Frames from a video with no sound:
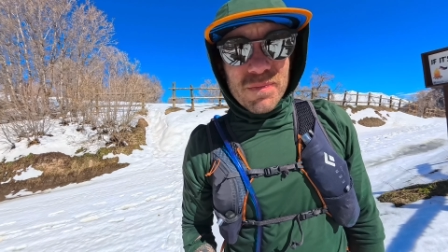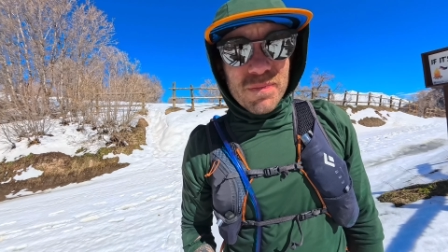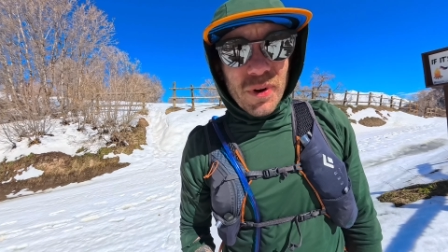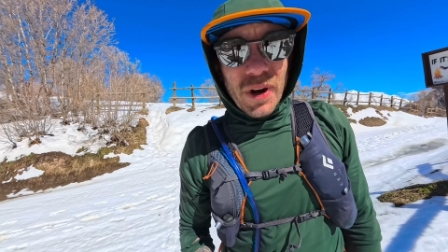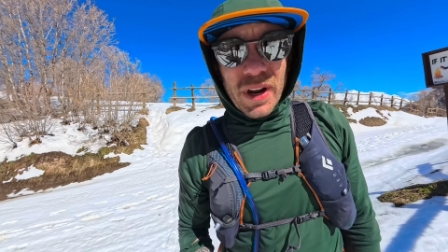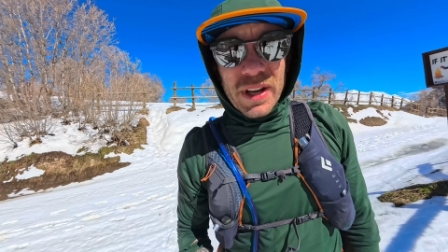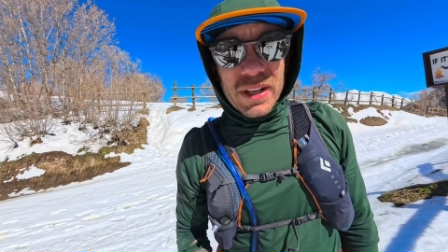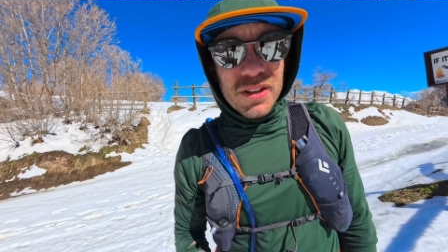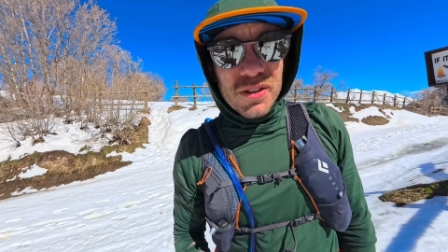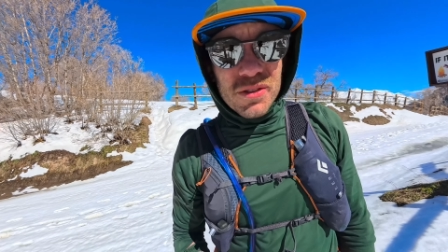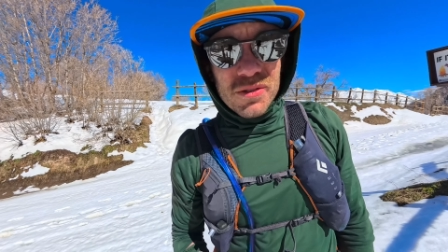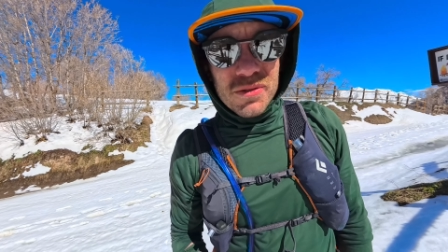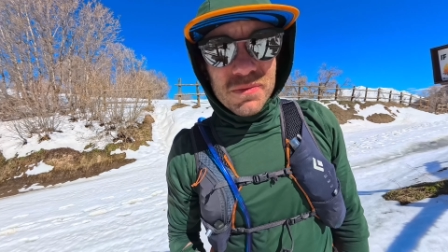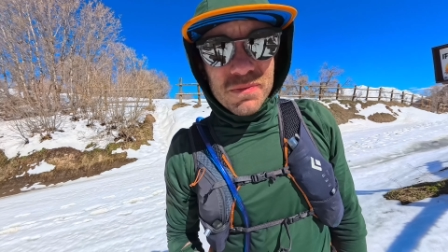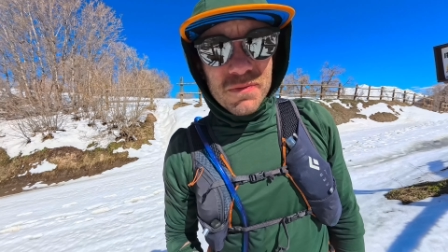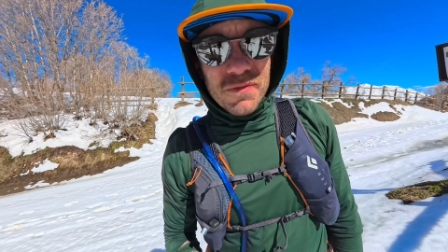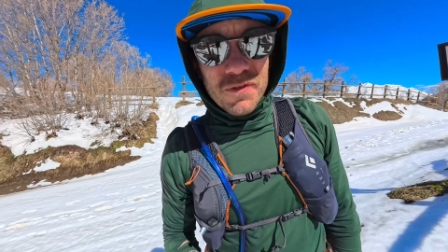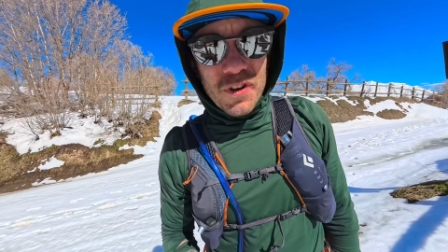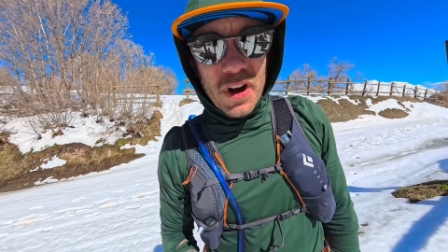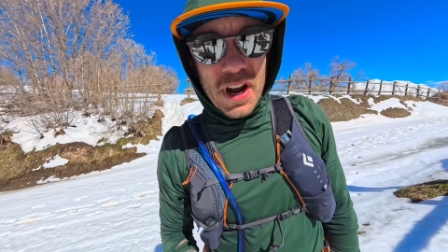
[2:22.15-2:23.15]
brand
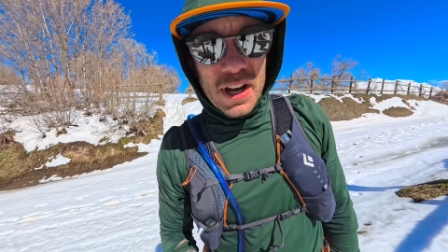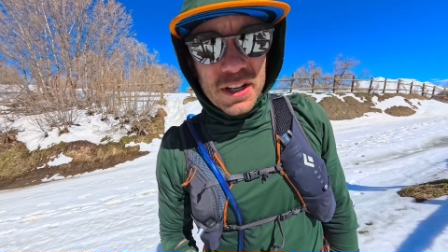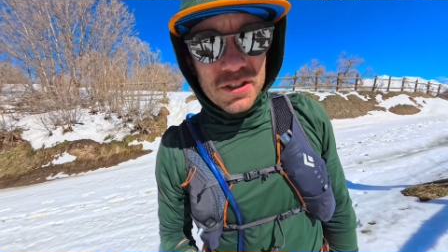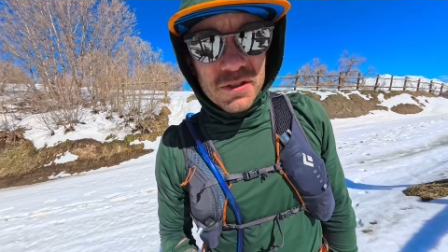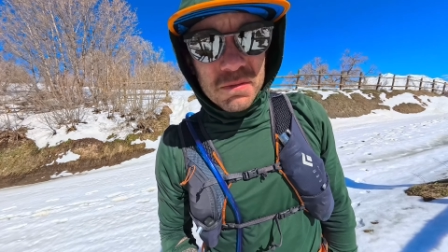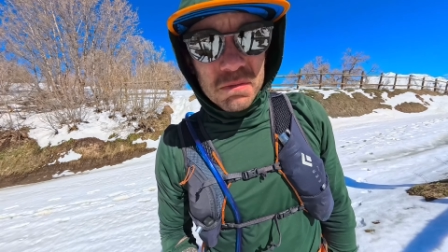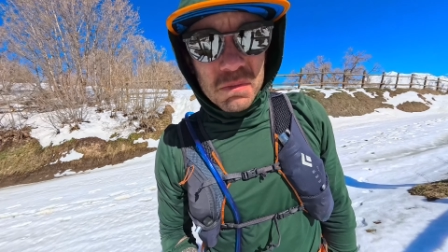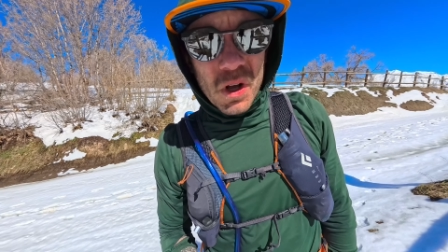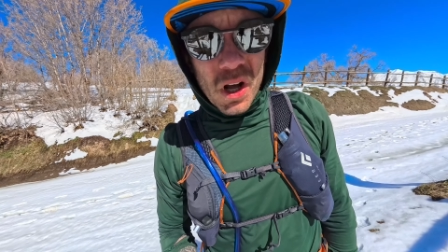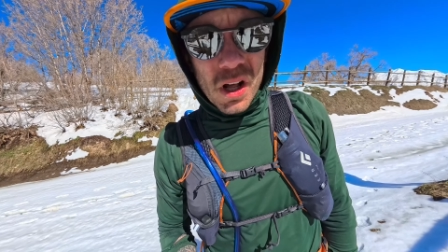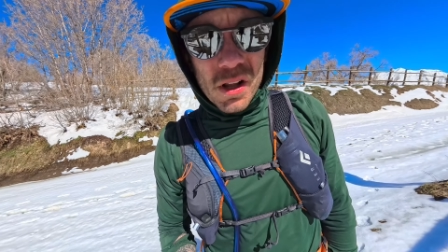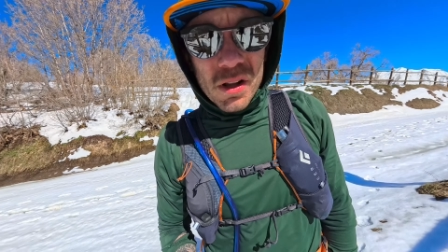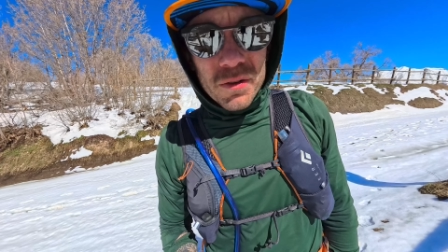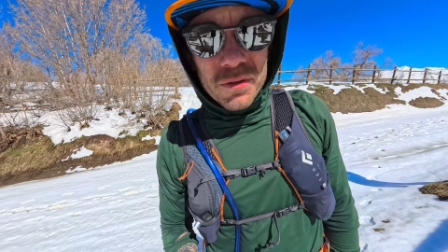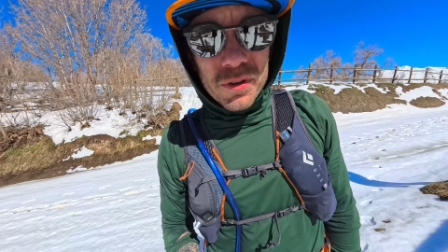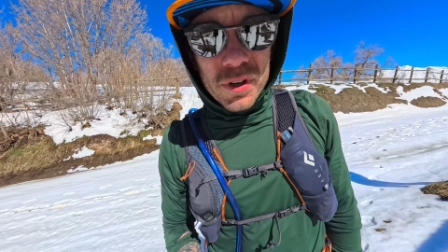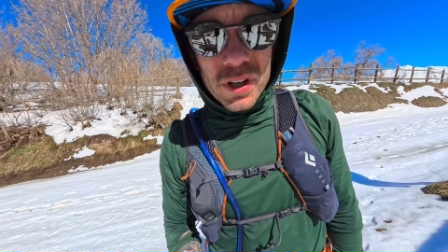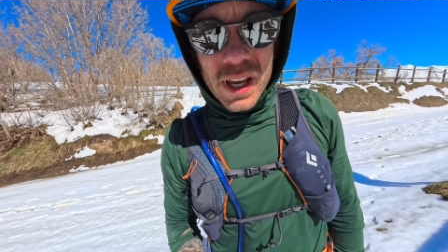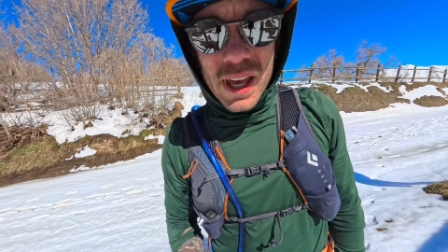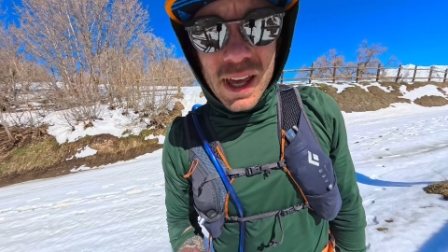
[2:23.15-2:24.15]
new, fresh, all
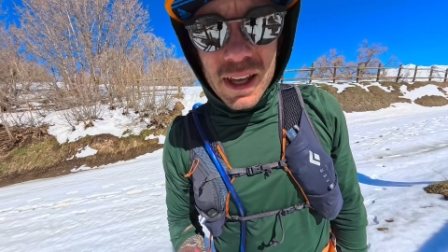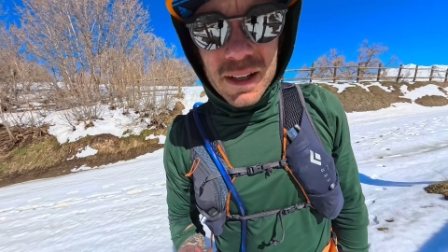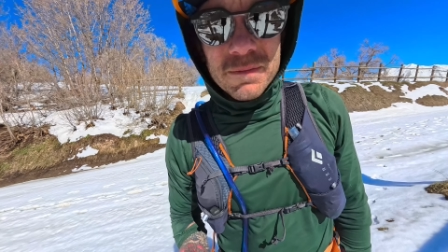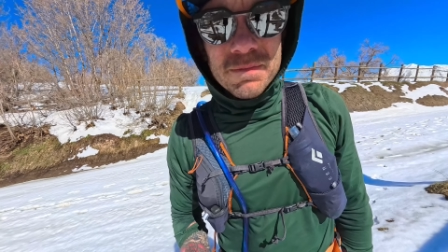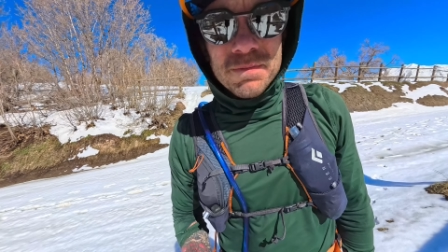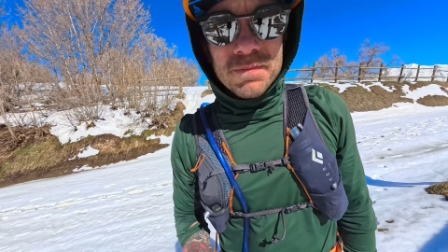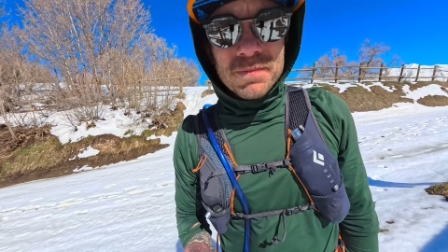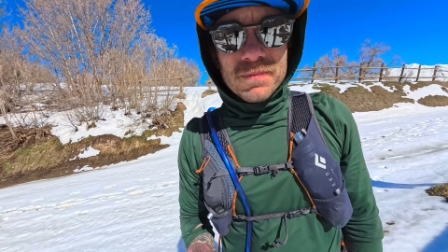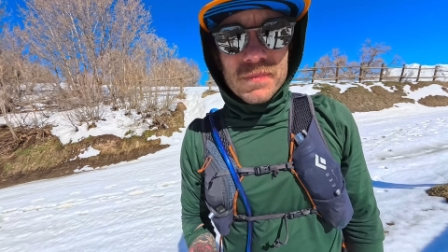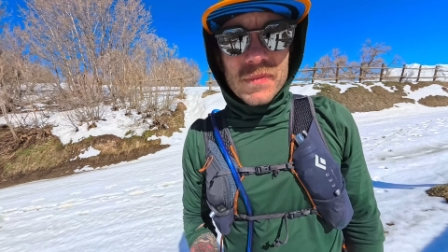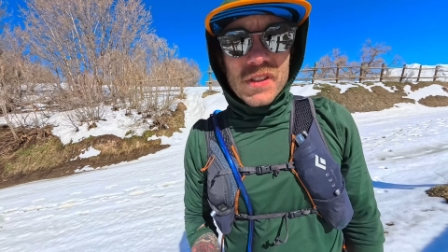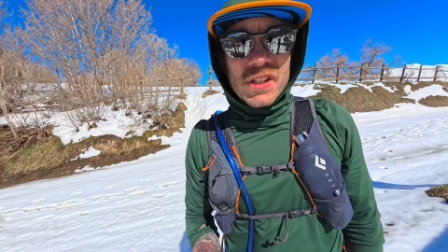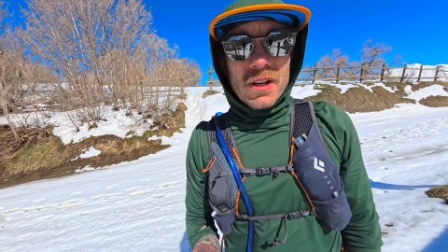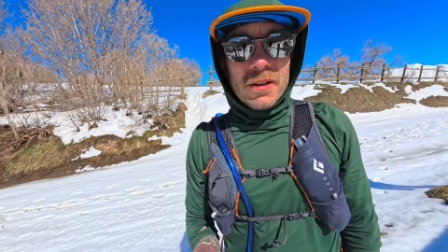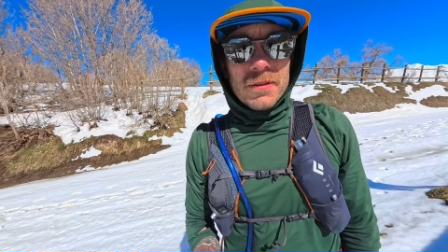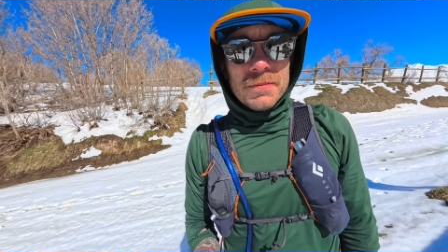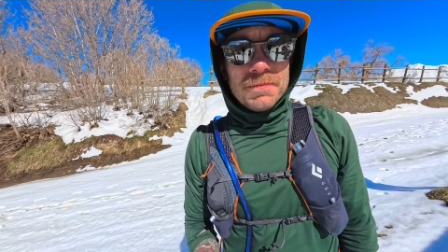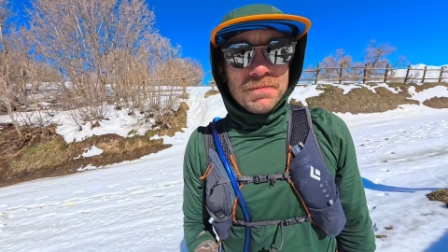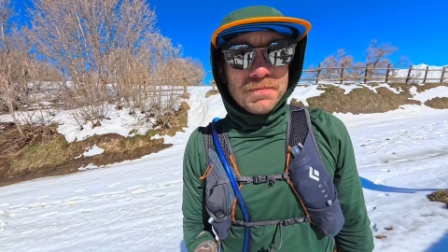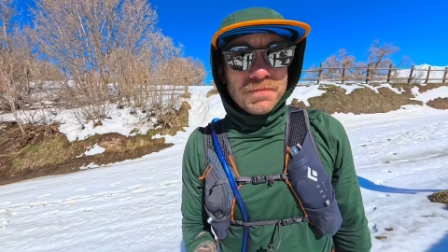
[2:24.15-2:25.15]
over again.
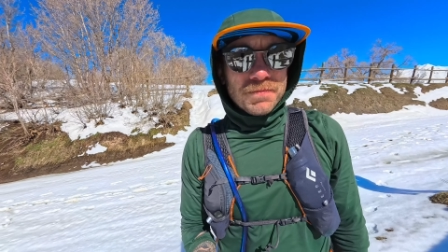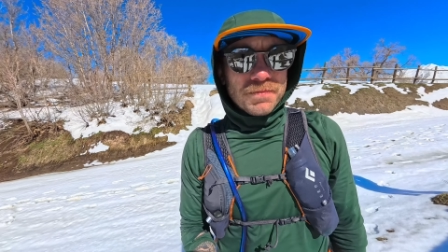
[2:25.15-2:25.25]
So